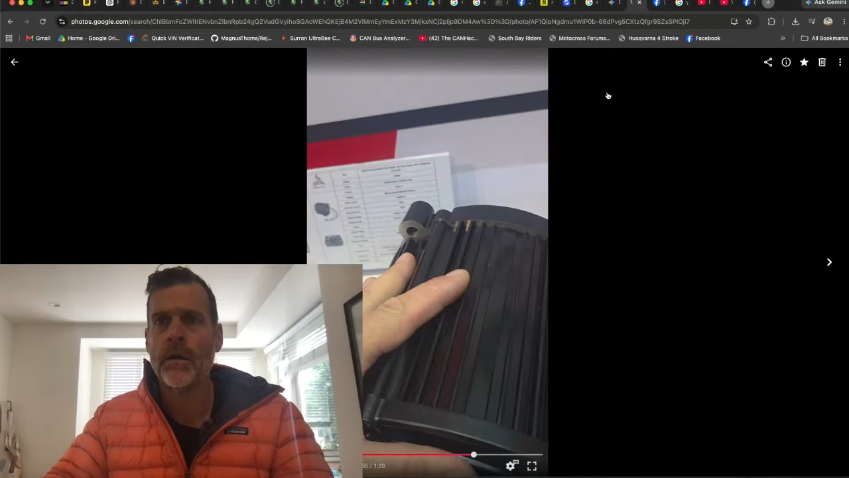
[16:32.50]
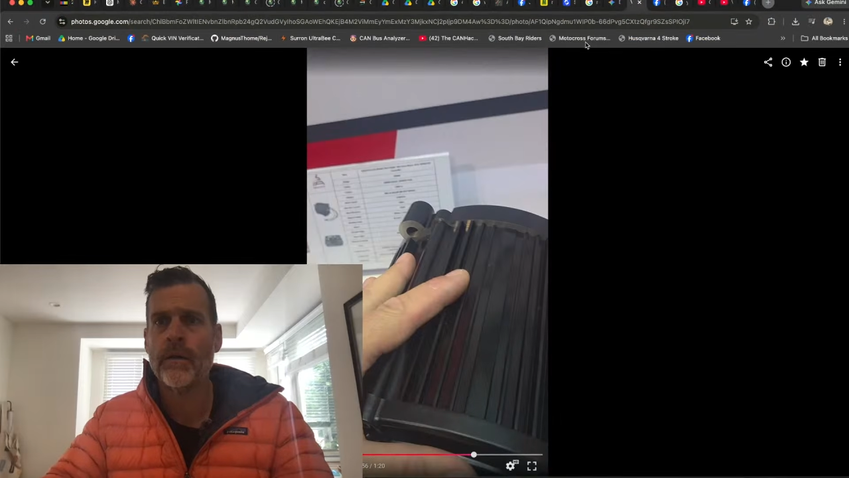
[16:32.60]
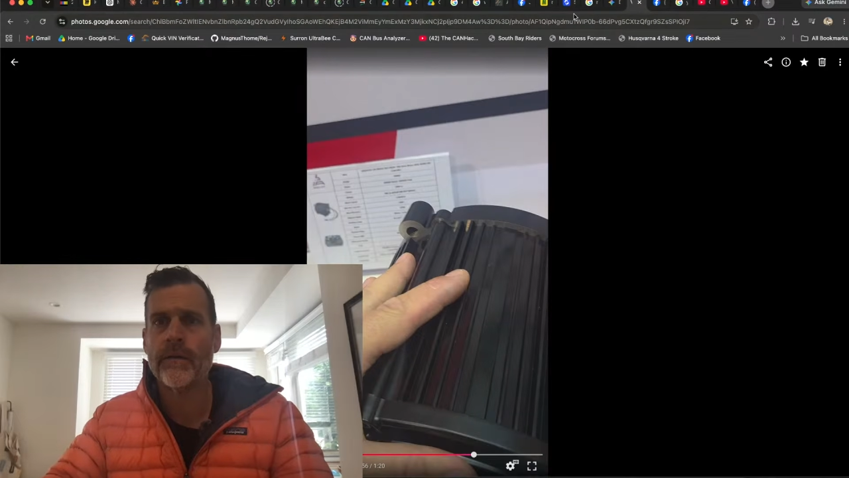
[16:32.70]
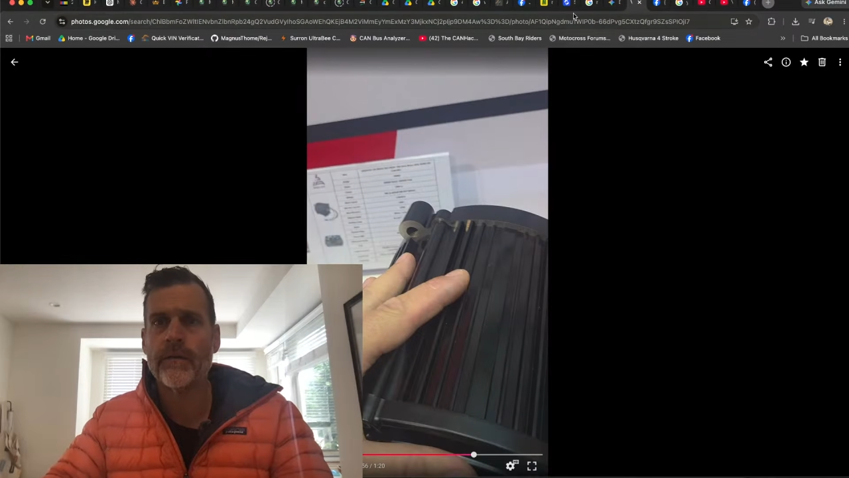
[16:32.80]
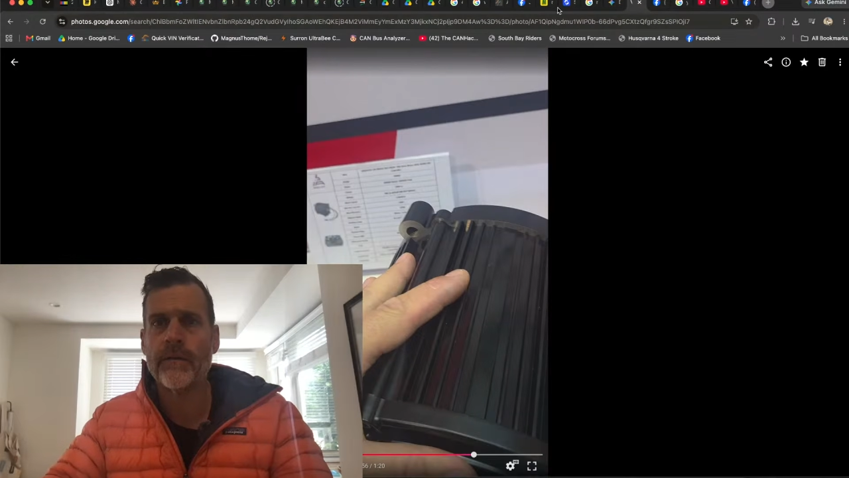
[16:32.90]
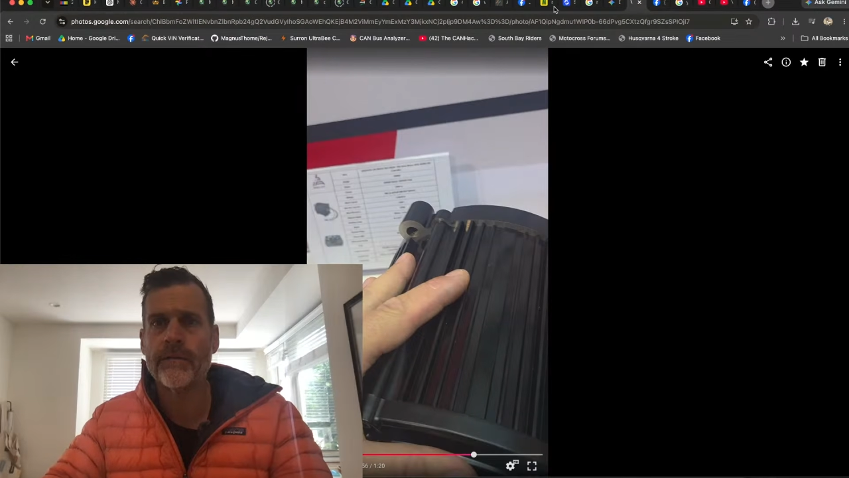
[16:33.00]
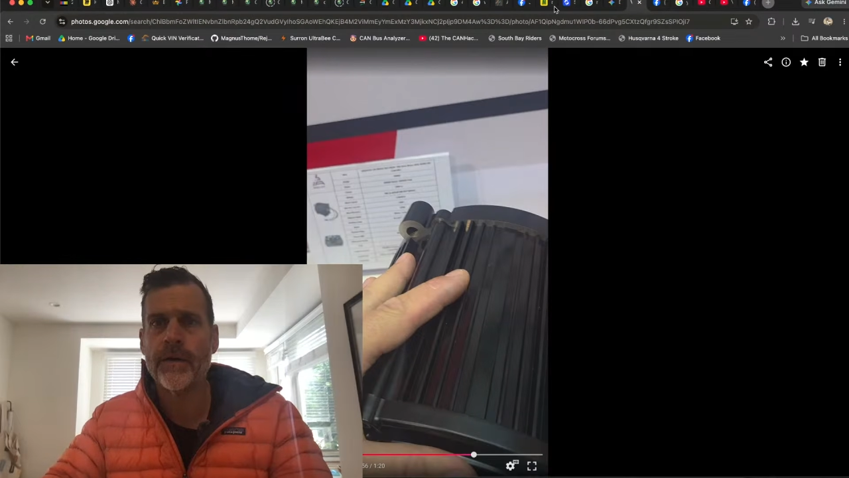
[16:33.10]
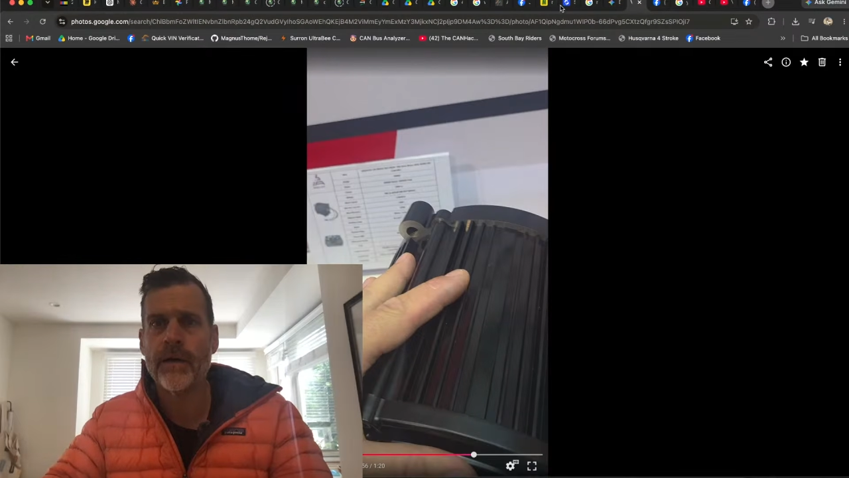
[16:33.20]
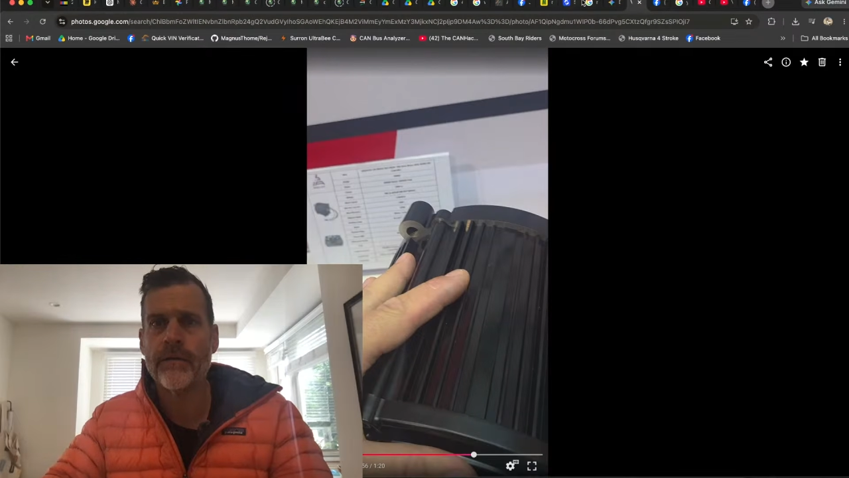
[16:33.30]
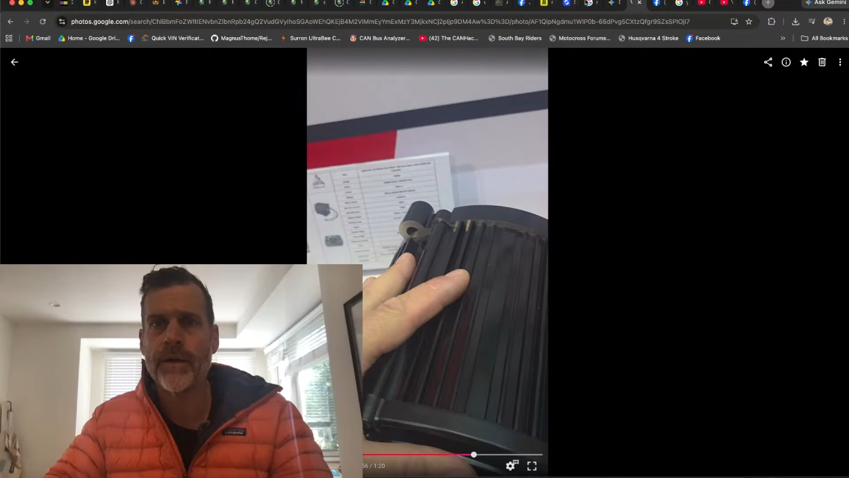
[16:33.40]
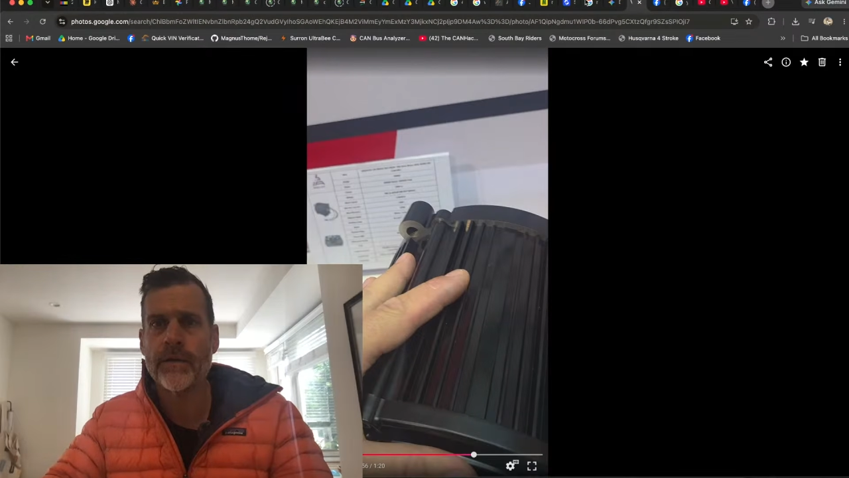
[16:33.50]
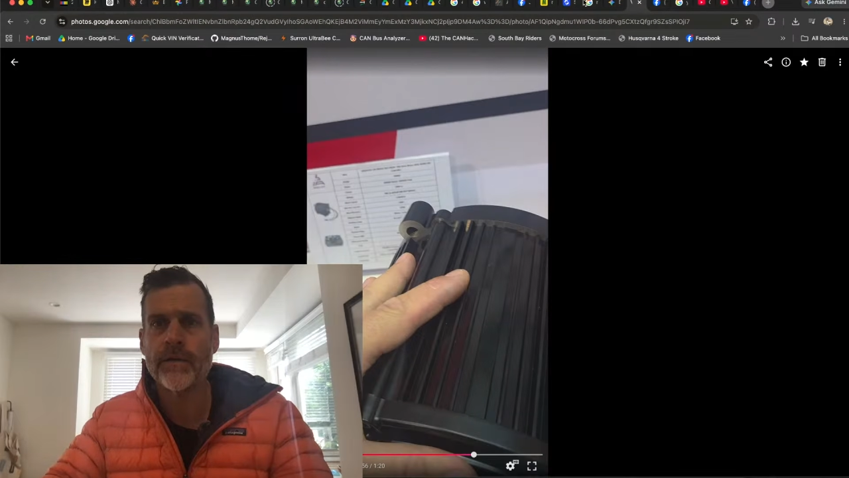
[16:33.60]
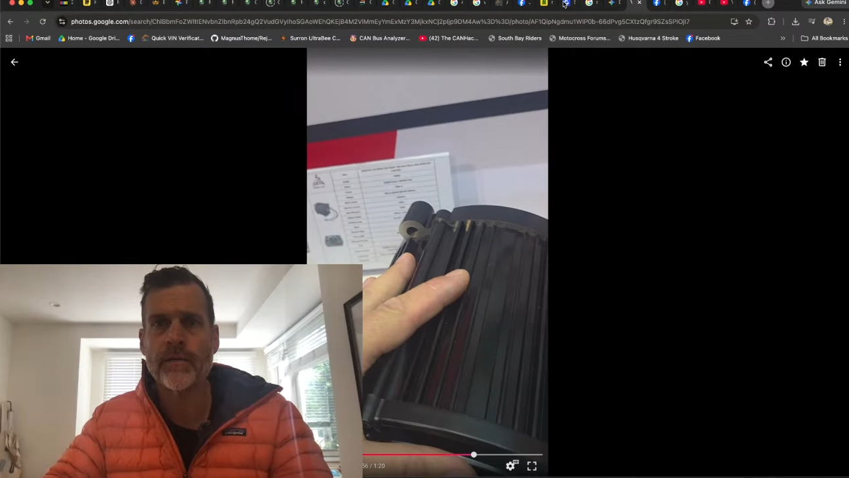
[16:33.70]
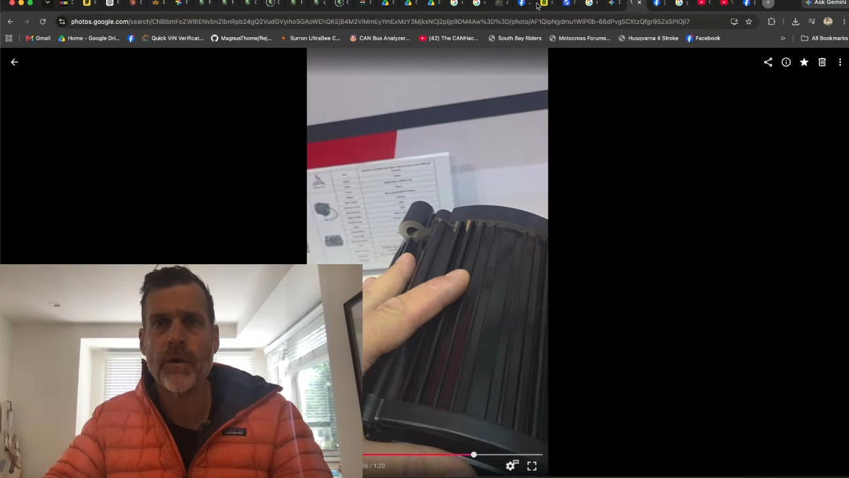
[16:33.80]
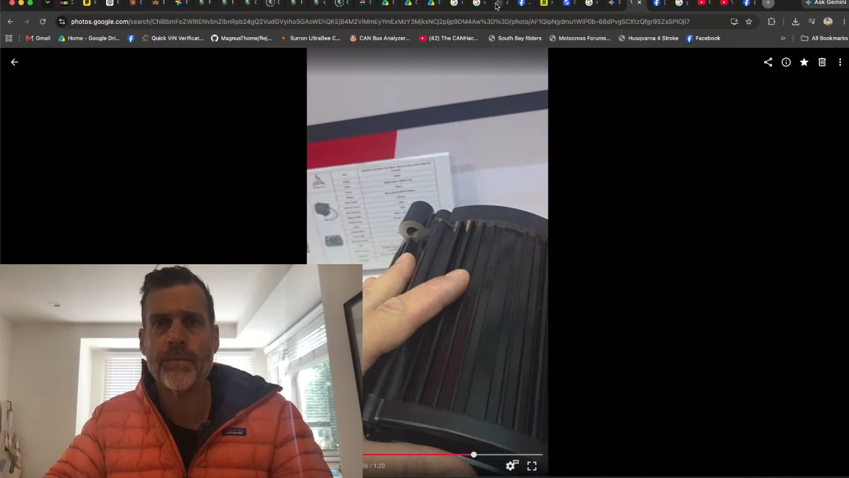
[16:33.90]
let's see if I have an
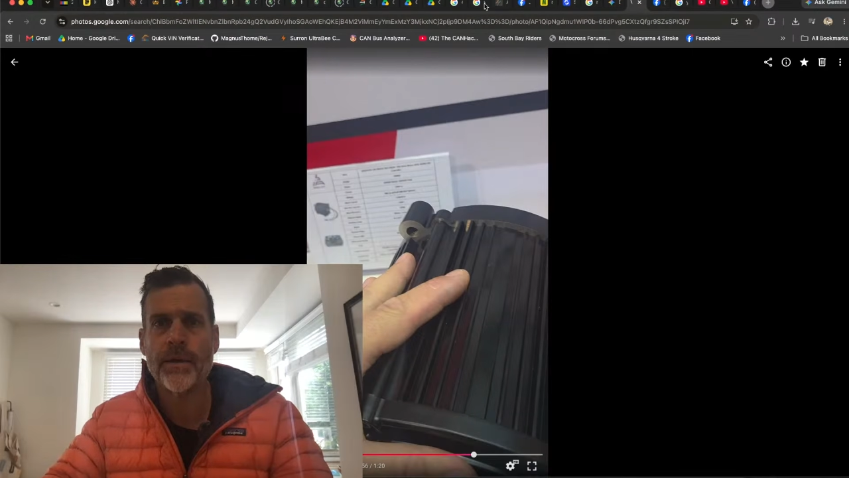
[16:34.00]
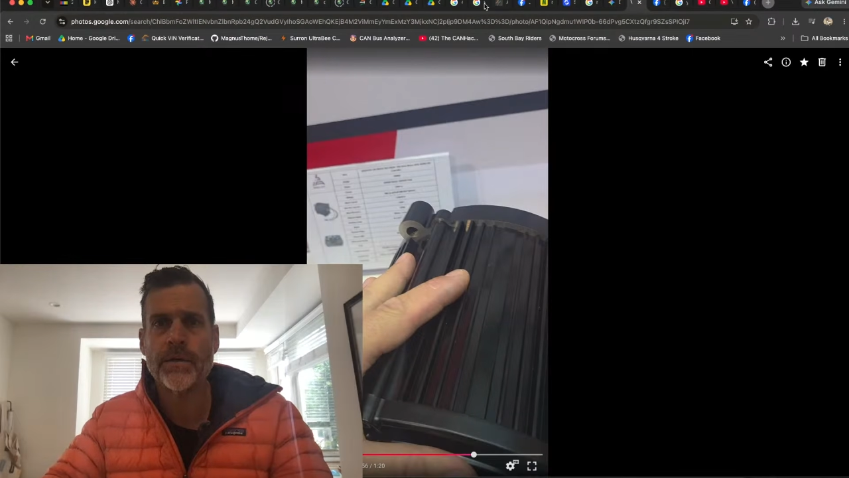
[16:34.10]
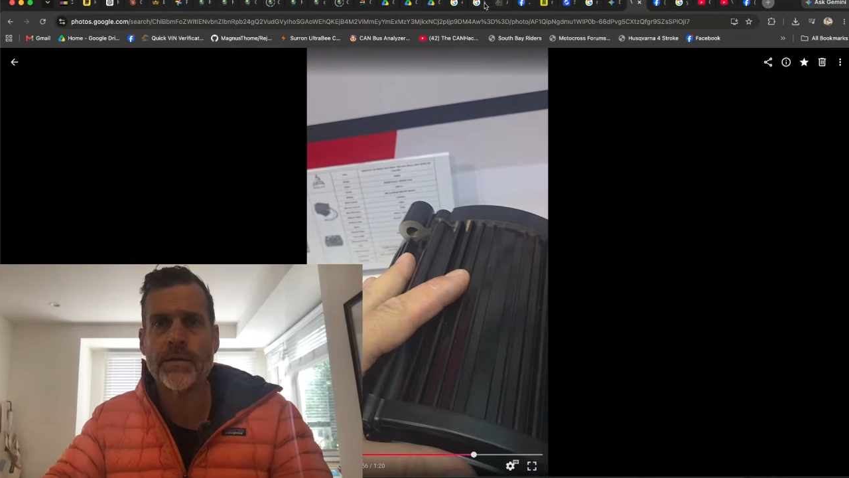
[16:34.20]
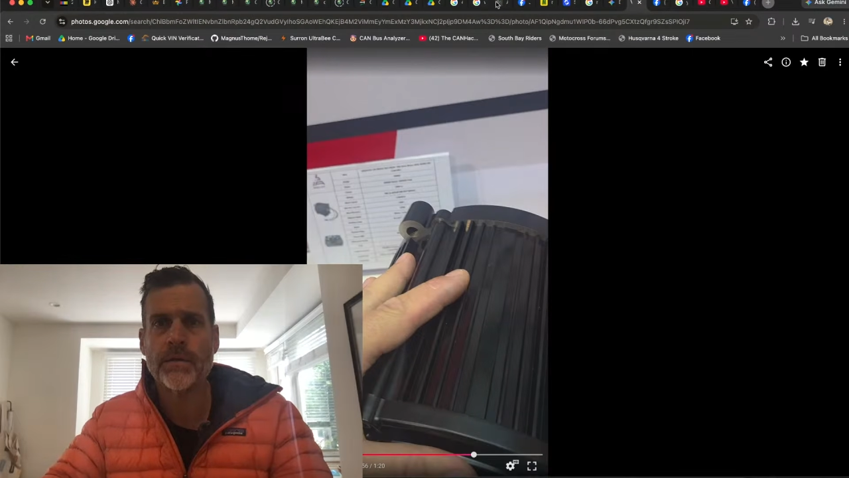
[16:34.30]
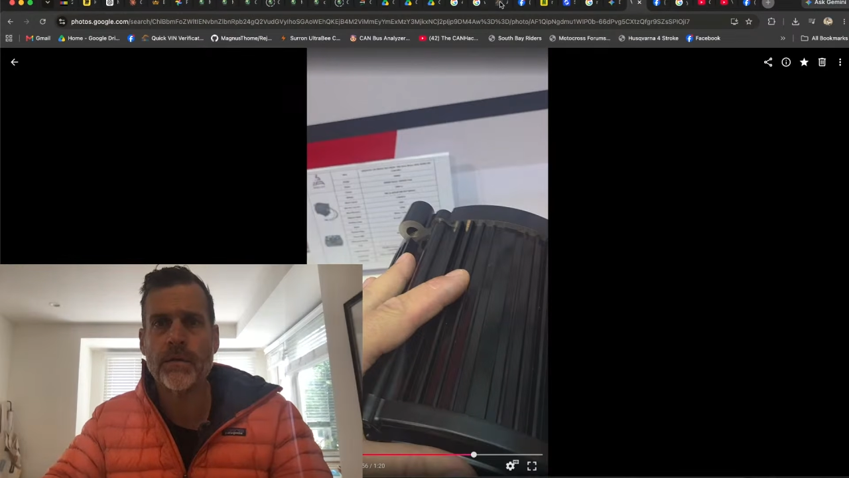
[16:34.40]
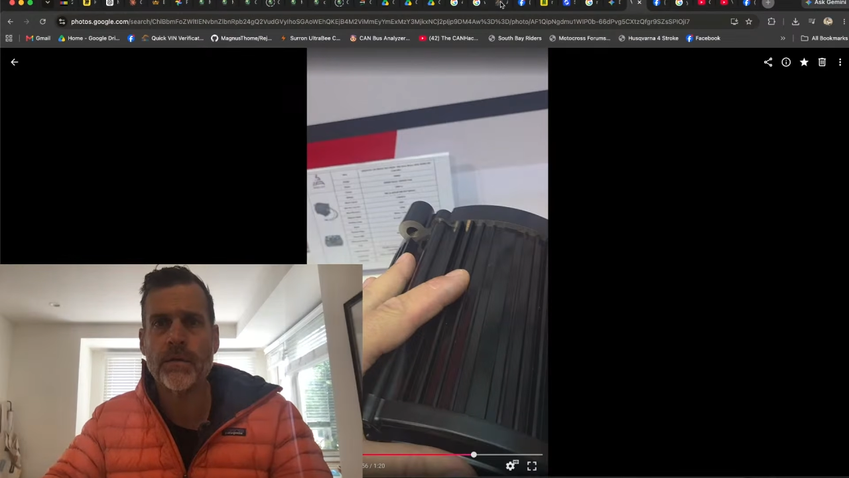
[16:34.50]
anti-squat page still